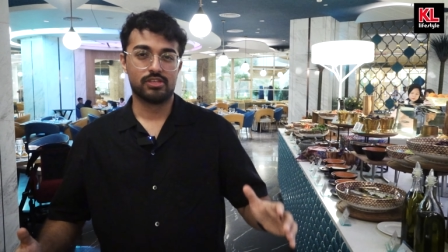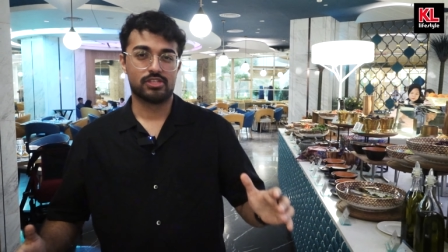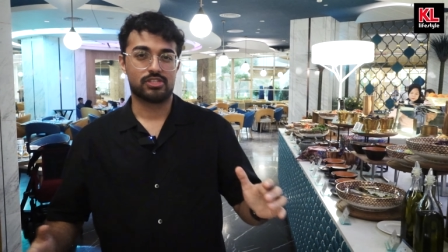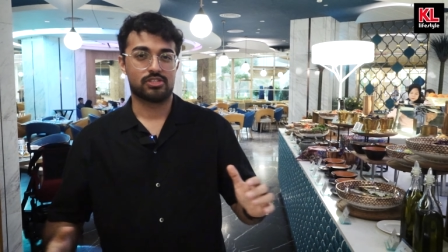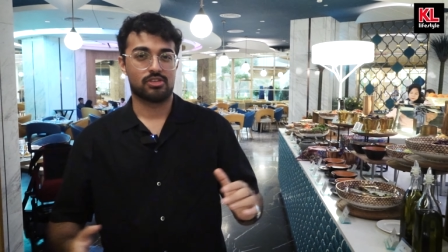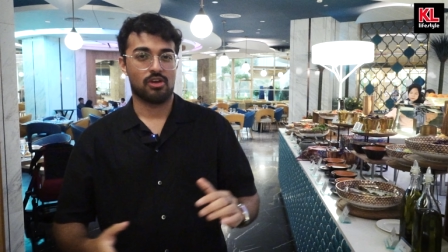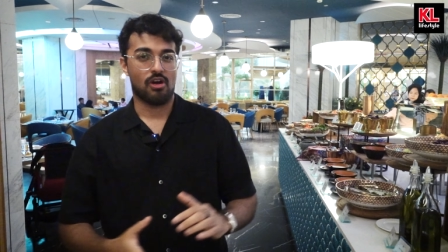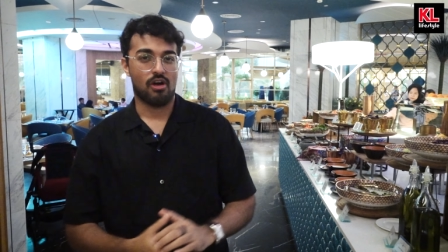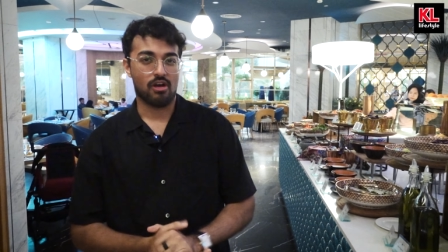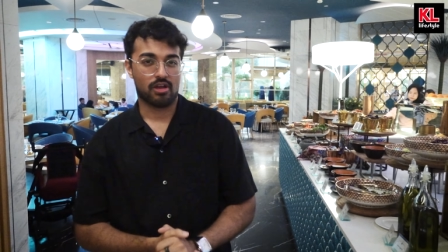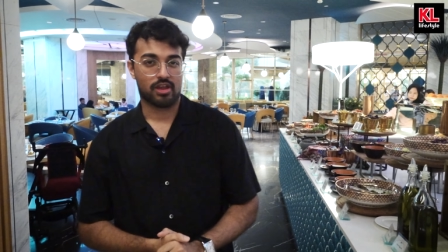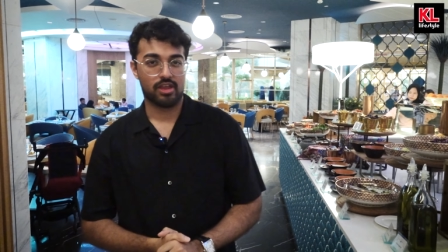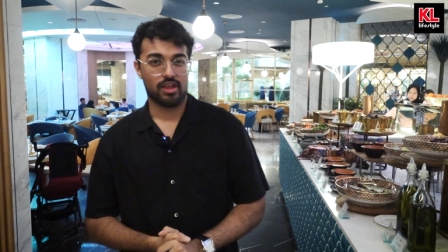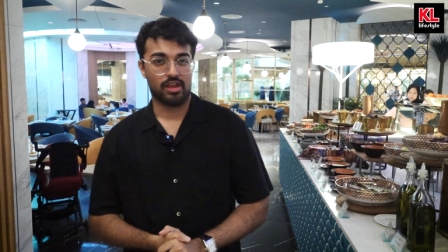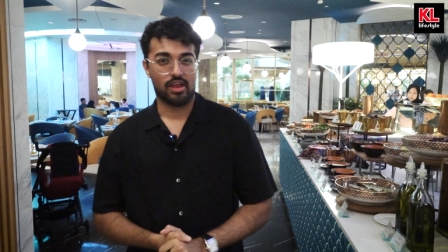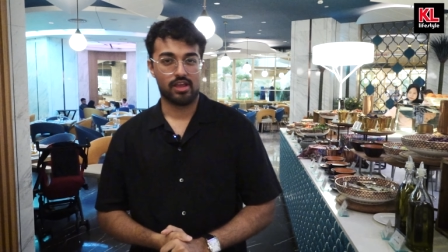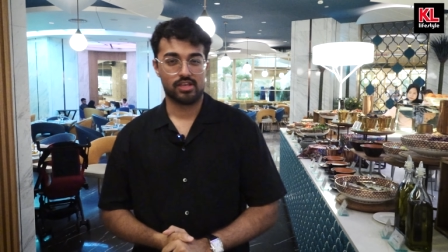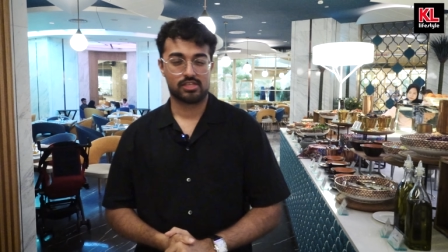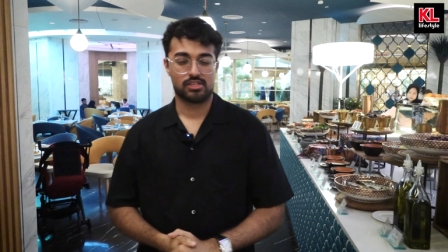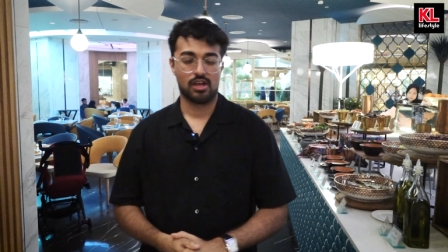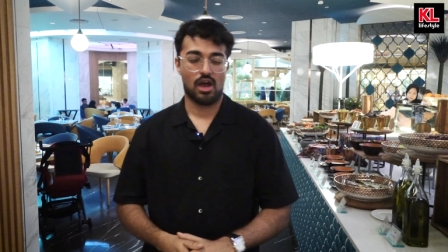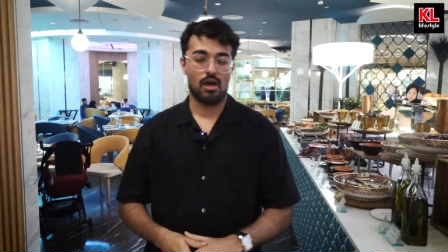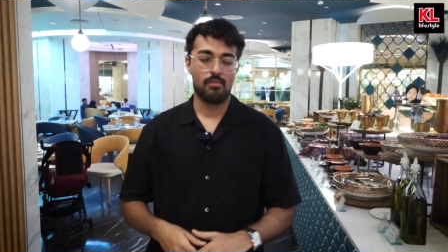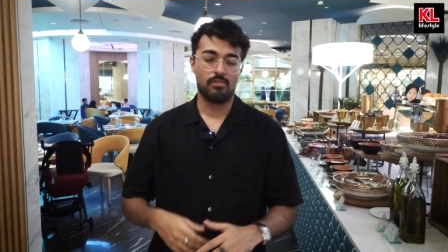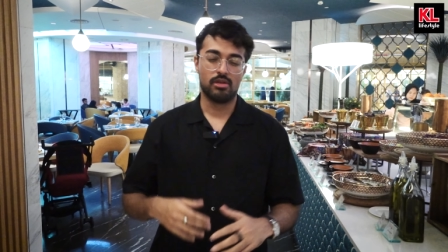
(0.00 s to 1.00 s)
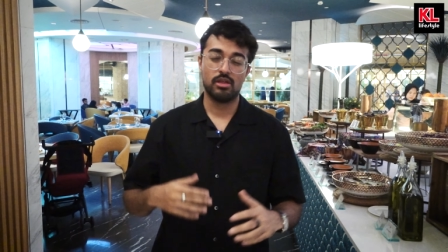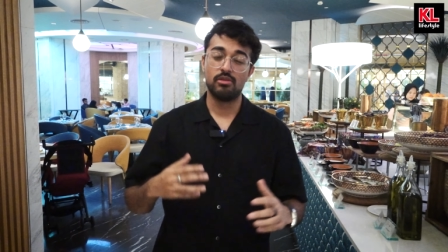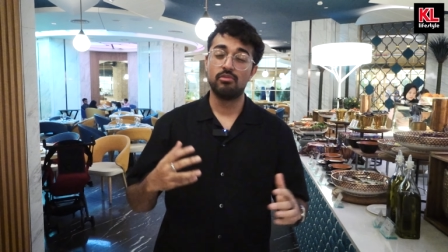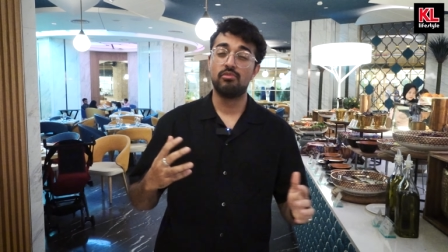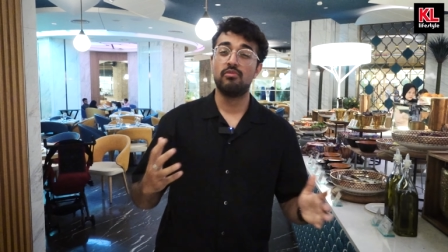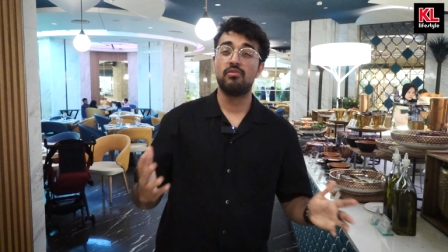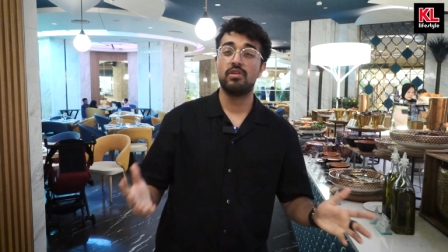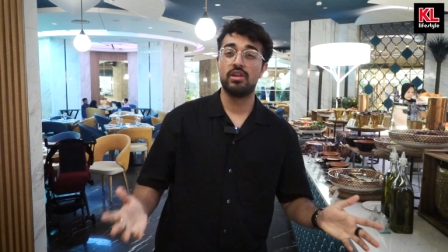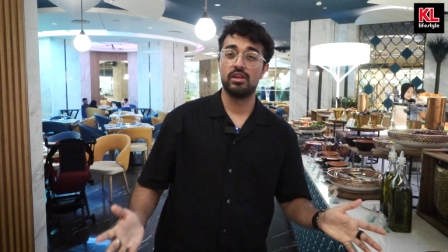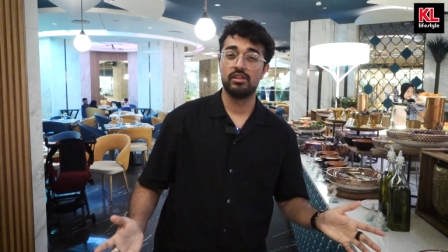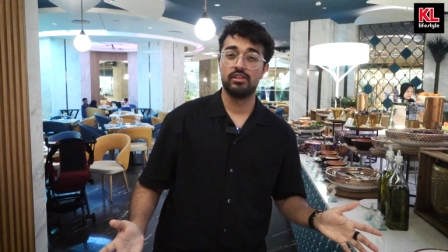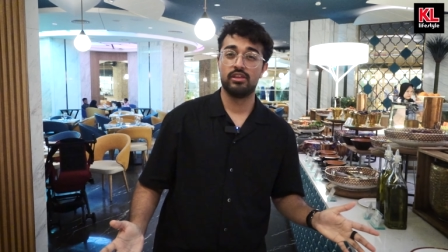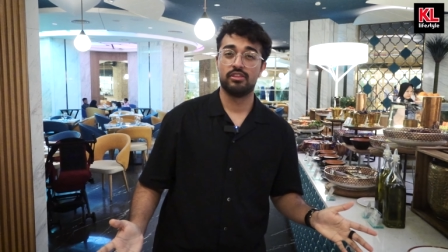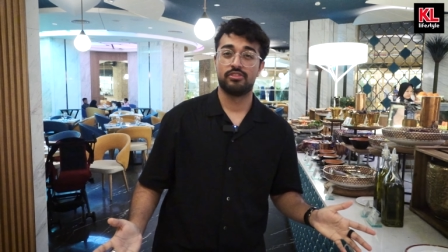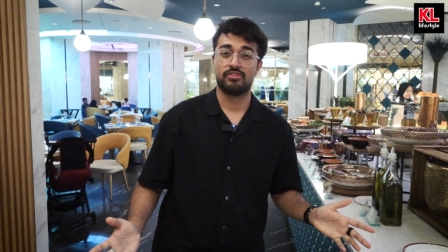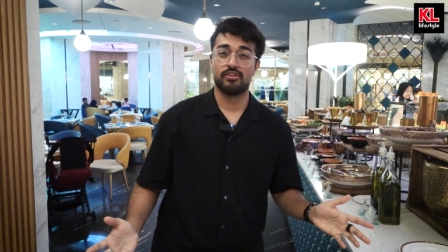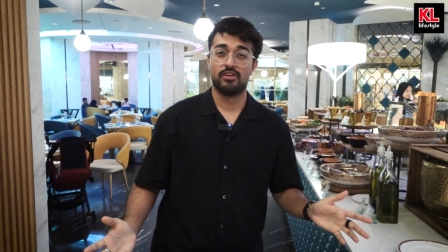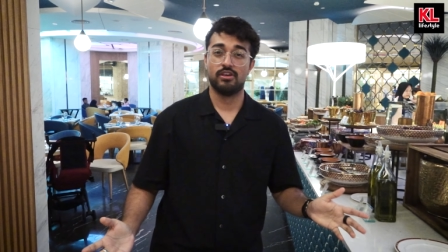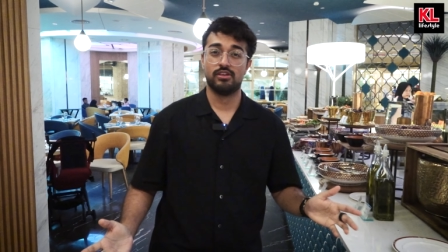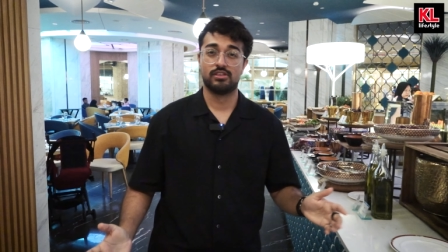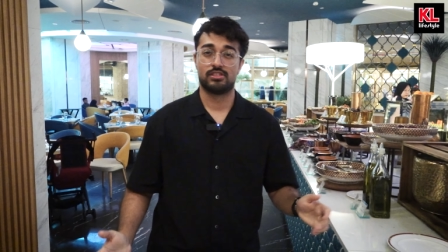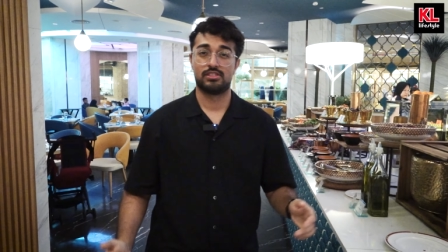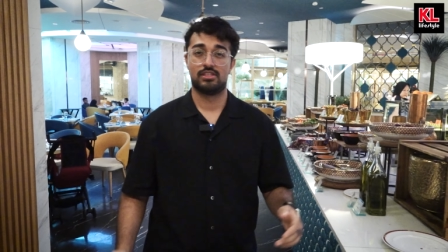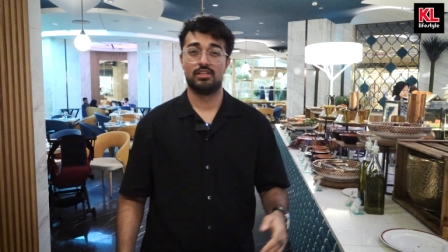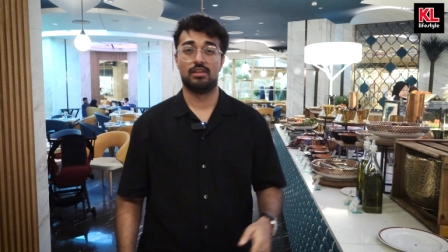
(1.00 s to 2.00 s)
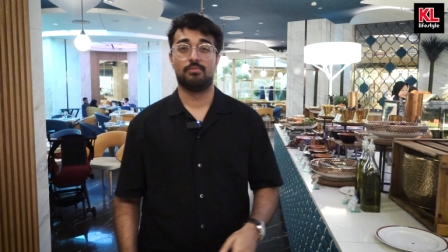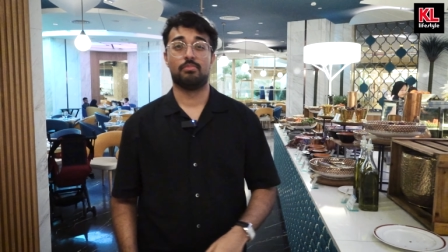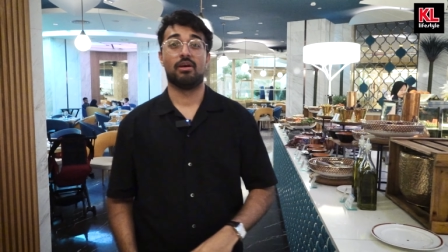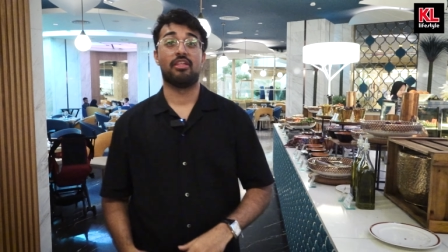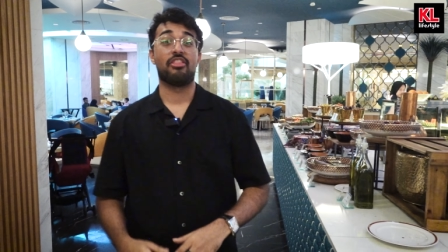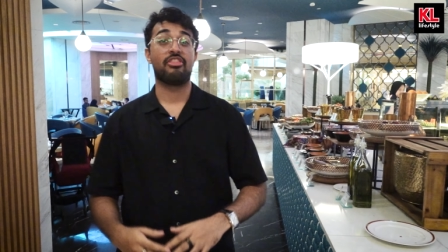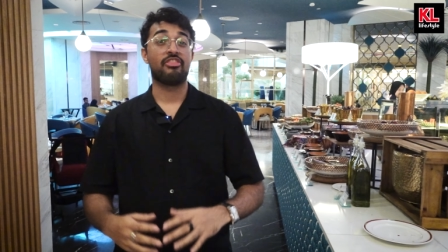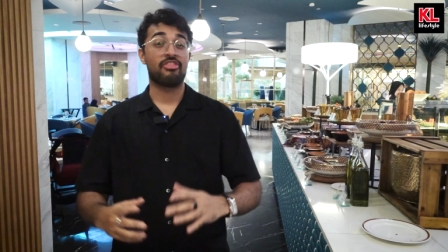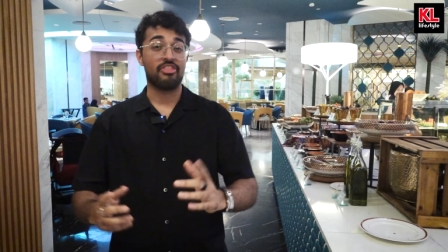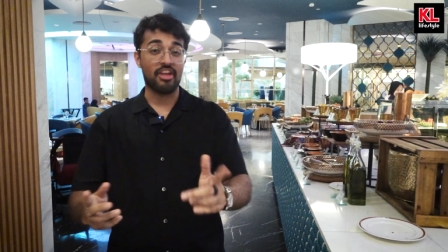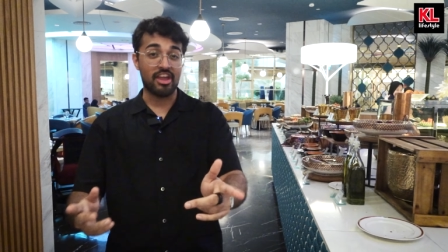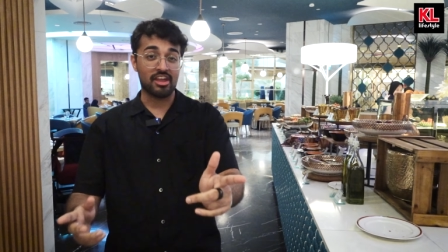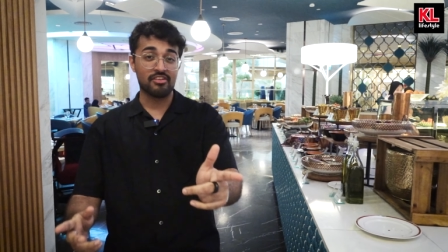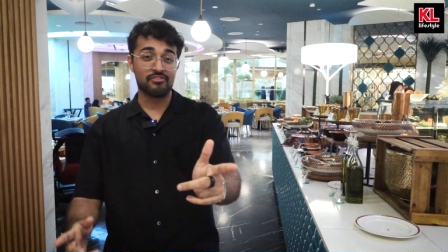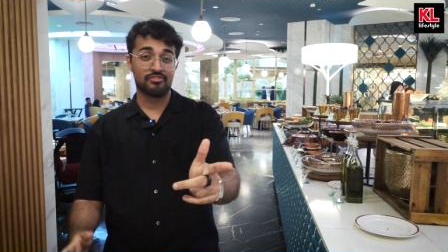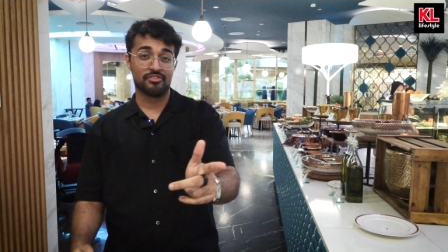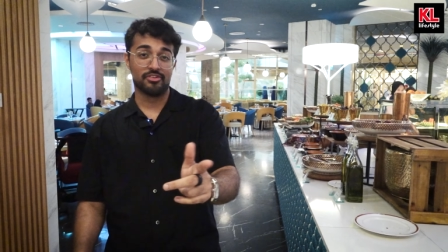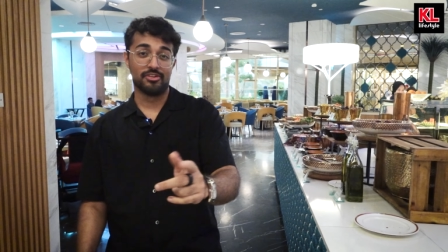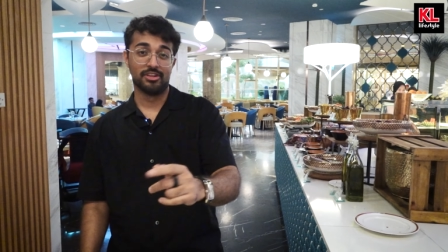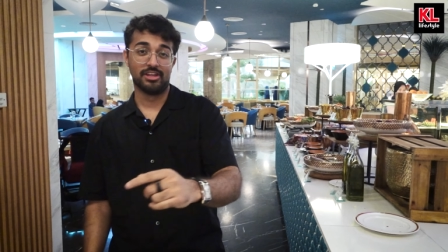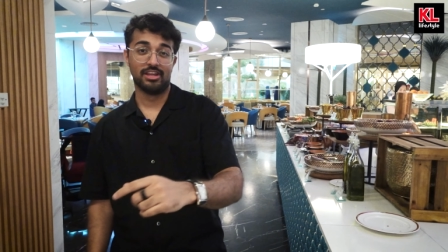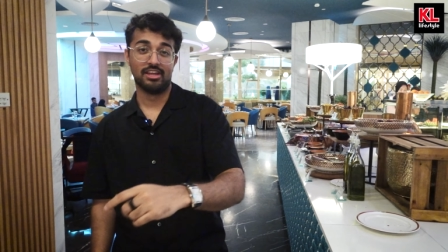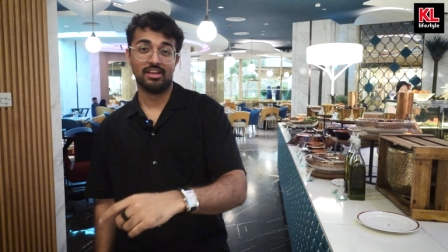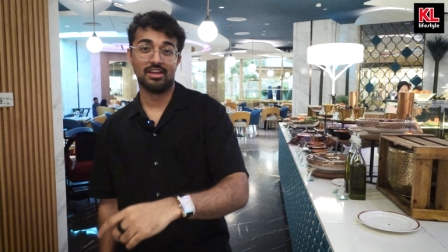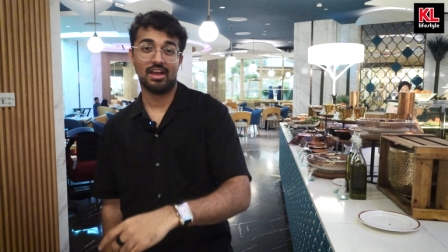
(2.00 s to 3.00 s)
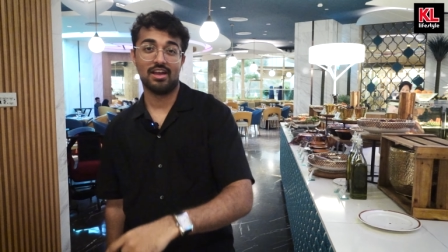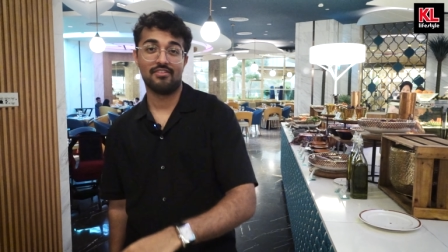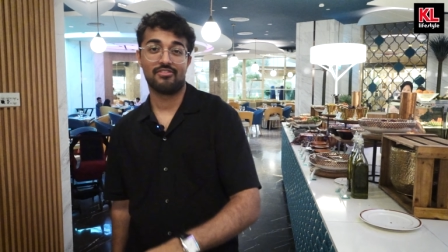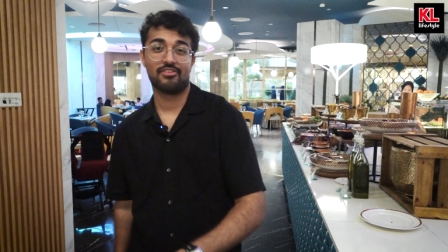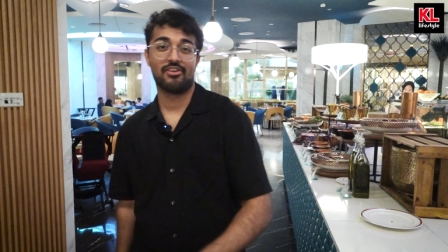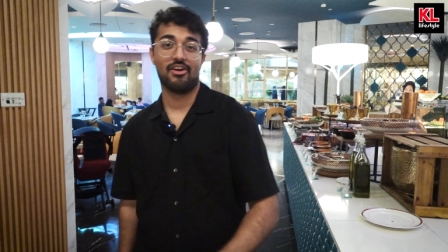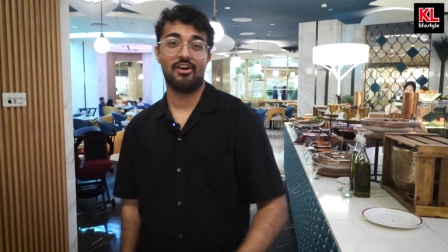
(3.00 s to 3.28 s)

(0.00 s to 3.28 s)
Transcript: this talking has got me really thirsty, but thankfully, I've